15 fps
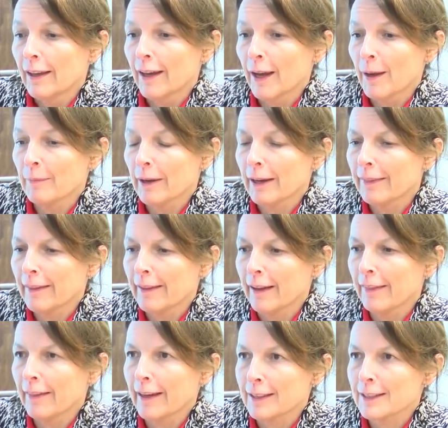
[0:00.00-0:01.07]
Um, and
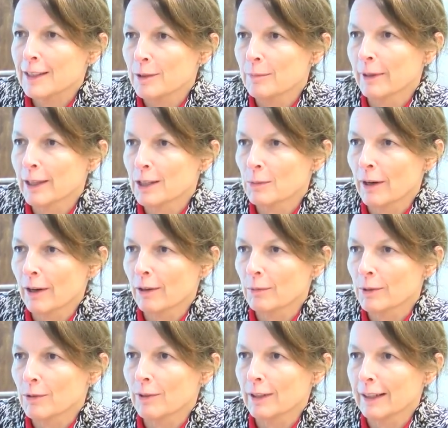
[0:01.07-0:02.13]
and that's to me is where
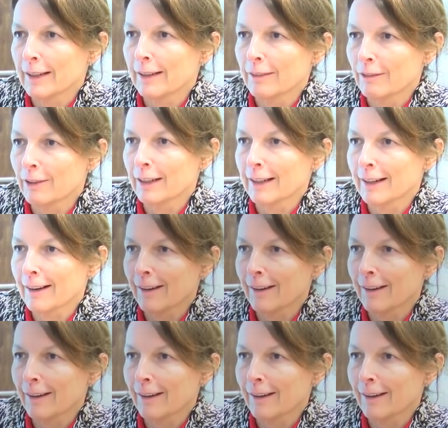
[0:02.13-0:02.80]
it was really really